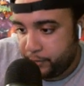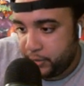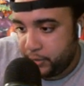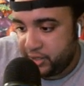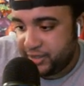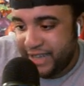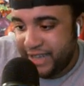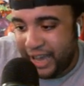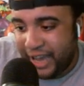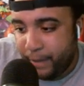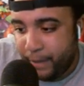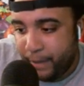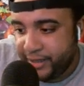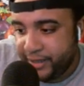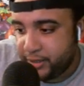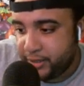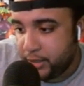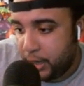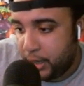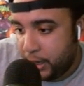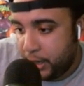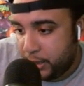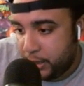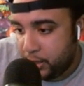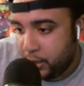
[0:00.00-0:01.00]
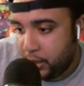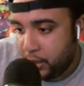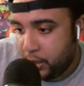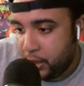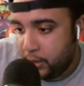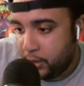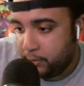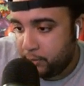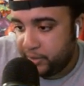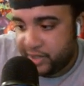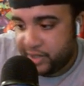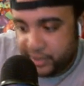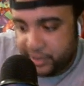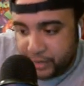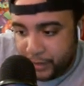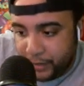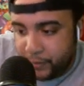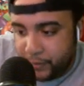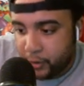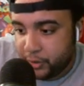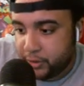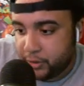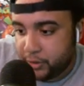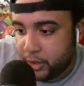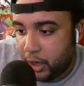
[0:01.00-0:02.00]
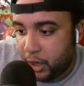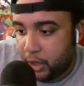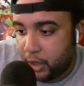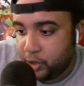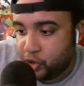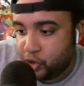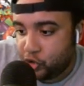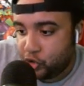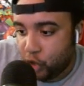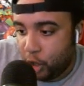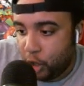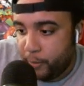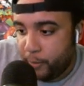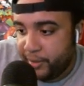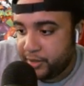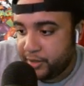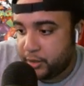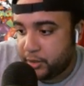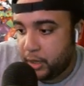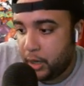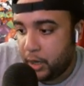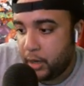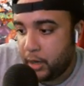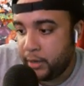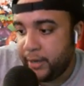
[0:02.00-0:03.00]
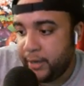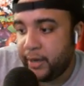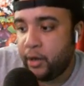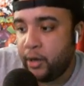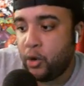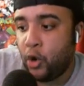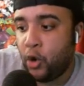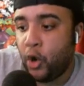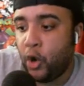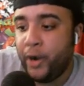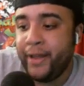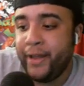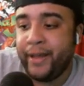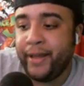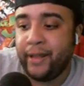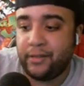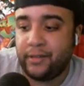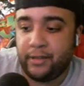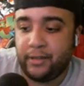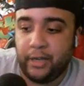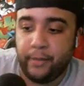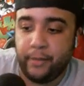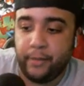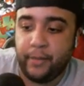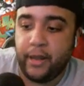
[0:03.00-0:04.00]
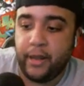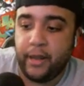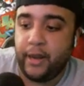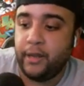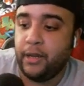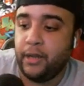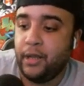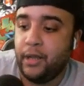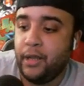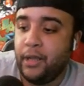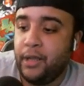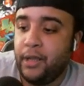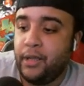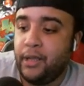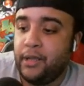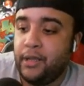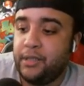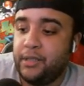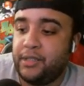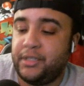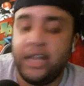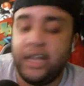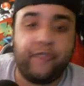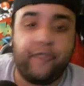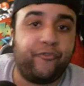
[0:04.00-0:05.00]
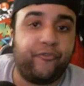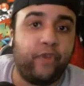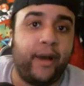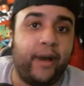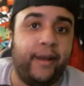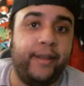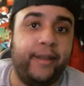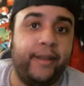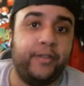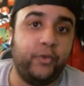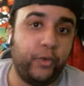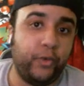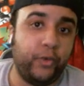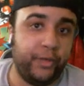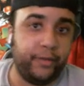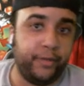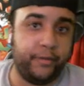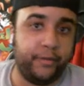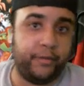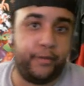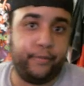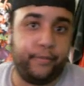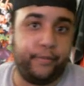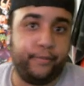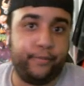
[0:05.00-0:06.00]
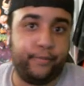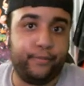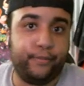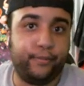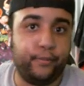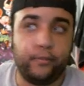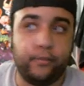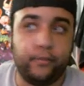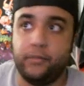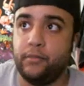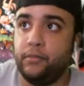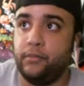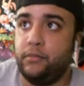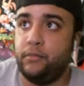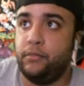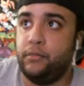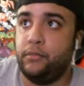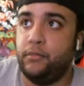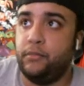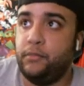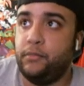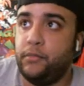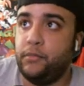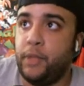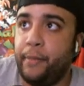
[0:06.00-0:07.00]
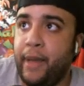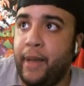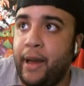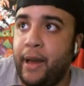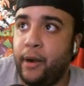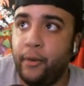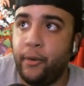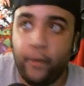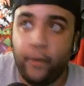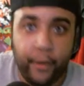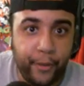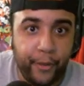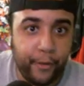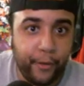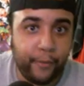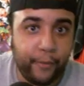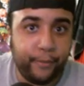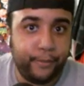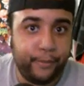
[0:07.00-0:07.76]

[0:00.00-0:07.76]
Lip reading: Sammy's gone. Mysterio's gone. Strowman's gone. And then Orton gets eliminated. Seth Rollins wins the battle royal.